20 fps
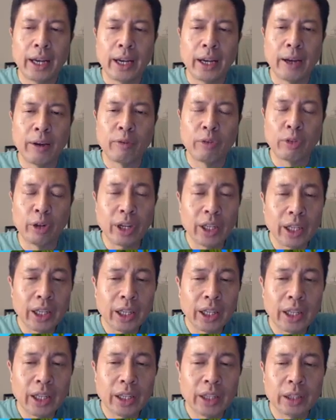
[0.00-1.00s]

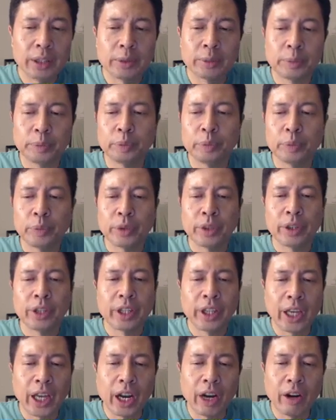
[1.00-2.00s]
friendly,
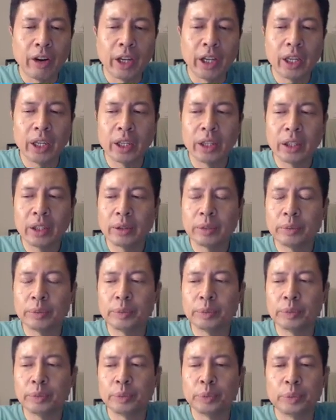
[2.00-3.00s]
caring,
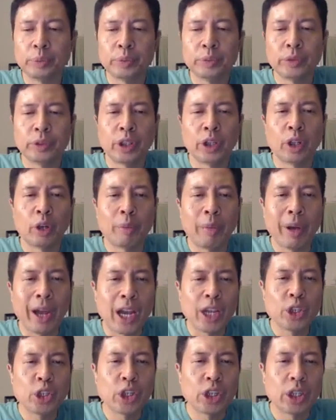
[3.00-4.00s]

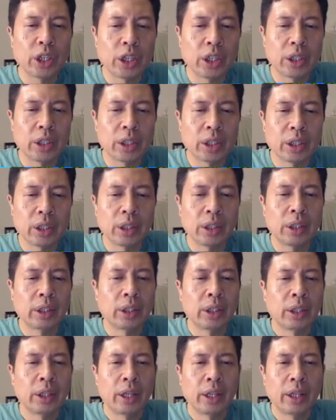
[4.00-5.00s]
passionate,
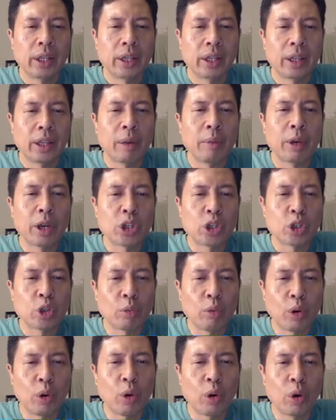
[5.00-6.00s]
that makes you
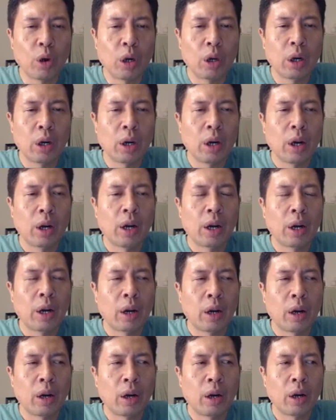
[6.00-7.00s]
more
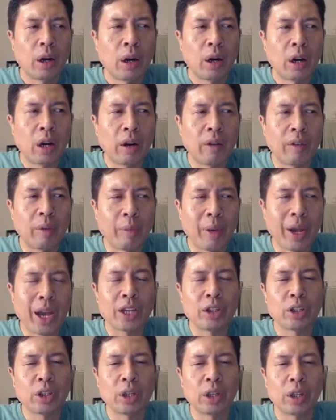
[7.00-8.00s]
of a
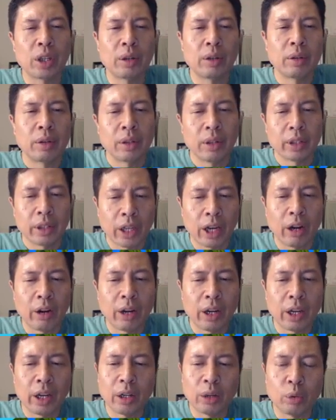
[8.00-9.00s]
passionate,
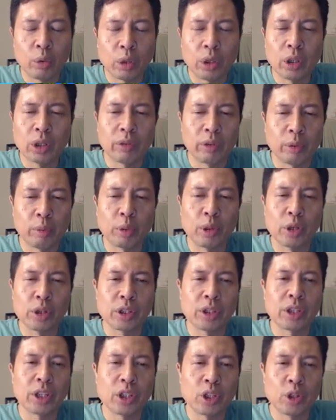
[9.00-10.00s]
caring, wonderful person
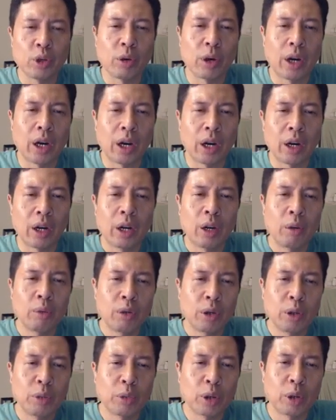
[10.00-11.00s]
that you are
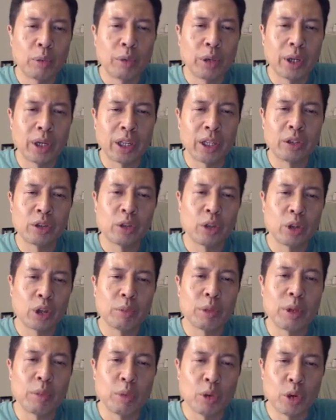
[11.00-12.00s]
with more money so you can
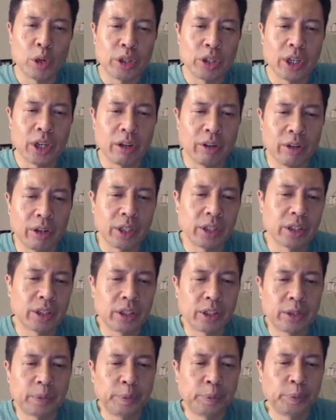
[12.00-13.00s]
be more generous.
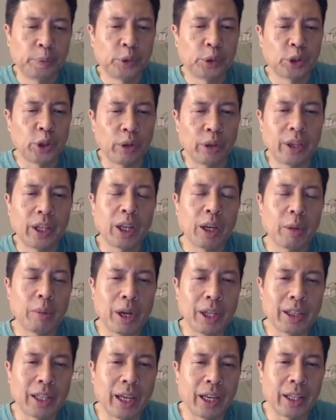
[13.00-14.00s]
So think
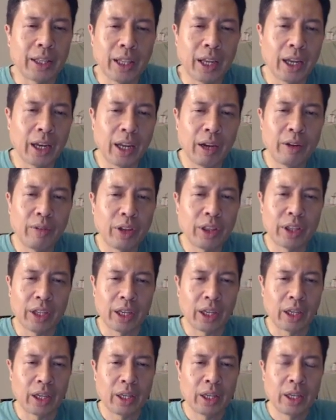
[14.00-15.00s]
about that. Not
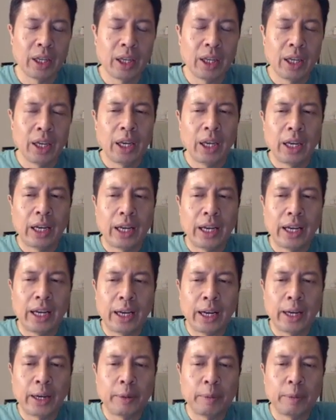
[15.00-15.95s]
everything uh,